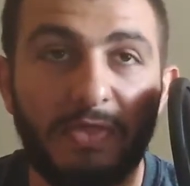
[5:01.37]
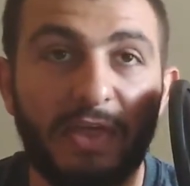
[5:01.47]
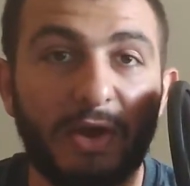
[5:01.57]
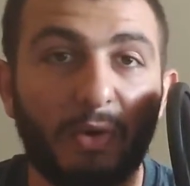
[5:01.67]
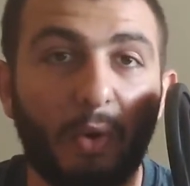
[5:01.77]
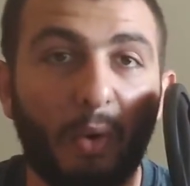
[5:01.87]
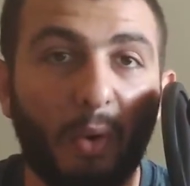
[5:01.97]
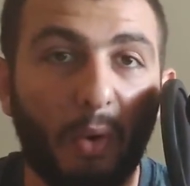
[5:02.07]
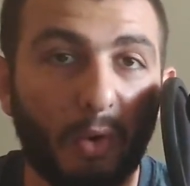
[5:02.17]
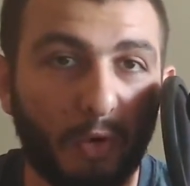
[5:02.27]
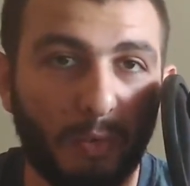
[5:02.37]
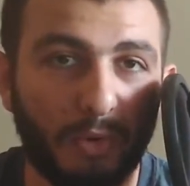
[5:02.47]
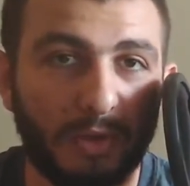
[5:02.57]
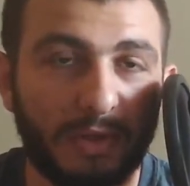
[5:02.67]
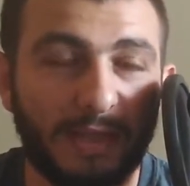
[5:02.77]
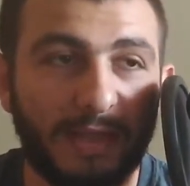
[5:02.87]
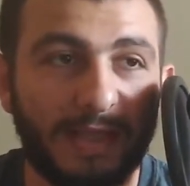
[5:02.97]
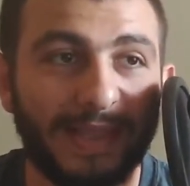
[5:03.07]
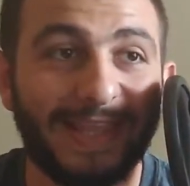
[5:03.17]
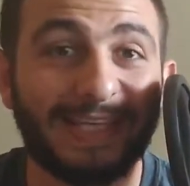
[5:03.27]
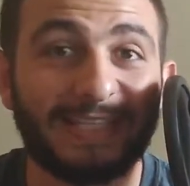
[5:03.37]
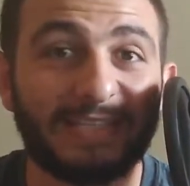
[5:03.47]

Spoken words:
They're horrible. They